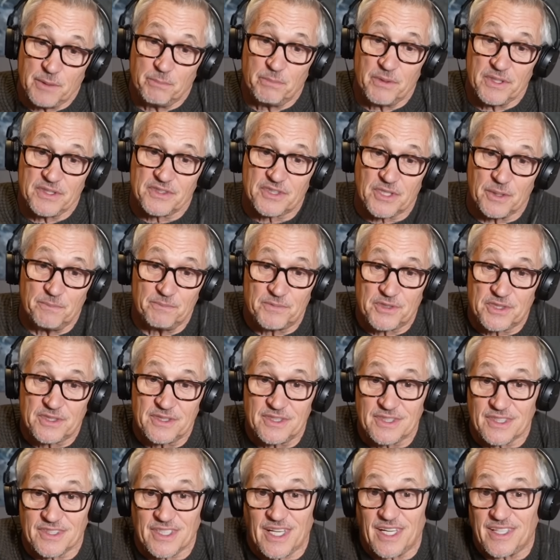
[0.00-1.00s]
But
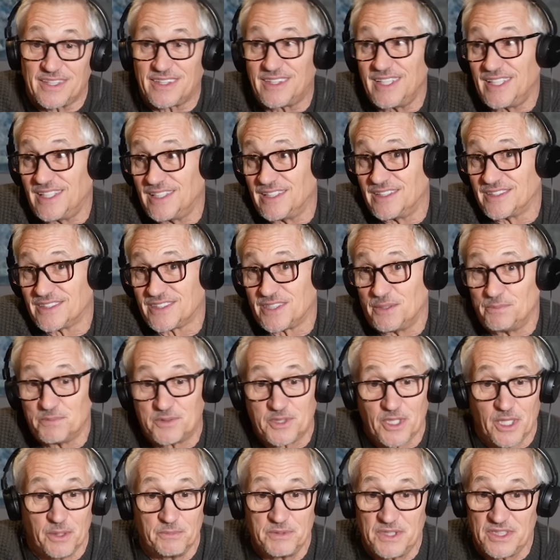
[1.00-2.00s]
I think that
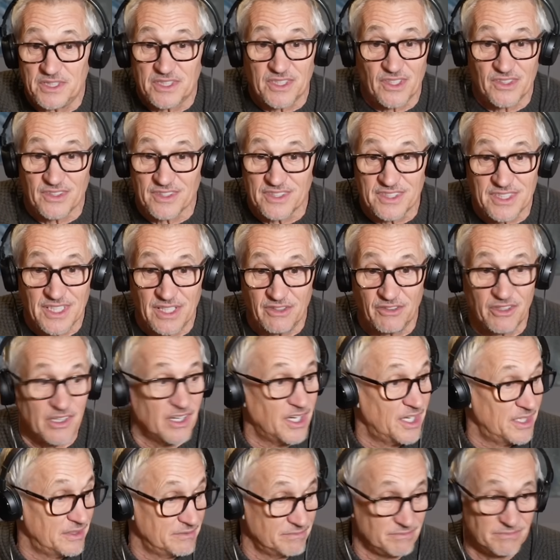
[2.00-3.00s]
sometimes he's got to say,
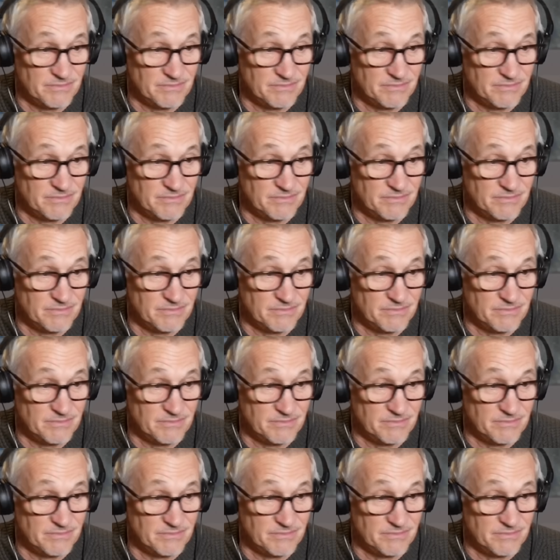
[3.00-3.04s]
right,